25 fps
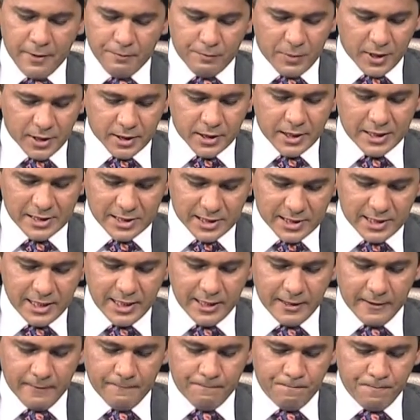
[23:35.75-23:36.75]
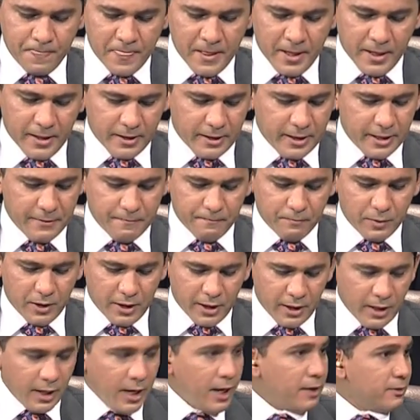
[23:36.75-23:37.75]
But still, the
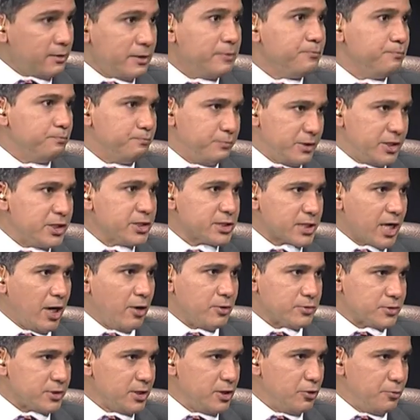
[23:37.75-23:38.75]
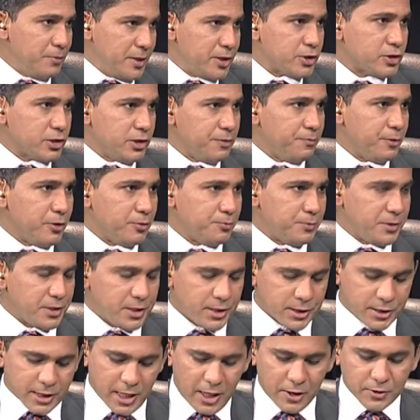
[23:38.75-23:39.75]
British Council, you mentioned about
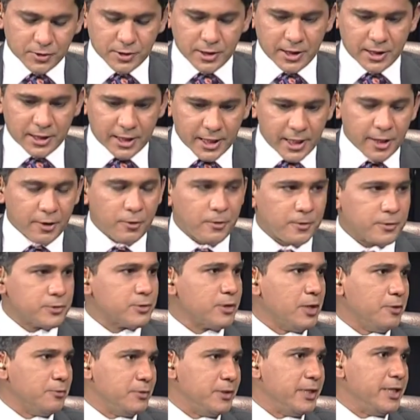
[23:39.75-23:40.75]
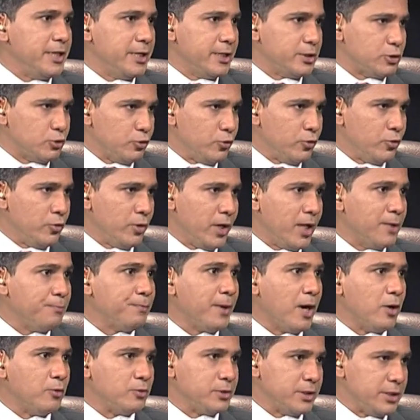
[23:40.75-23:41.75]
British Council, they are also out there to
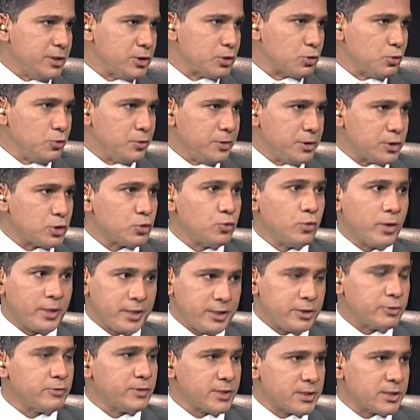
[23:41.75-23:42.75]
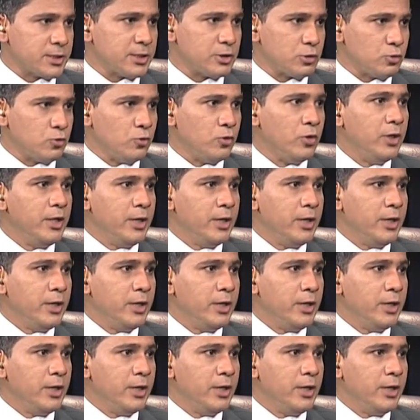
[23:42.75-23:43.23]
help out the students who are interested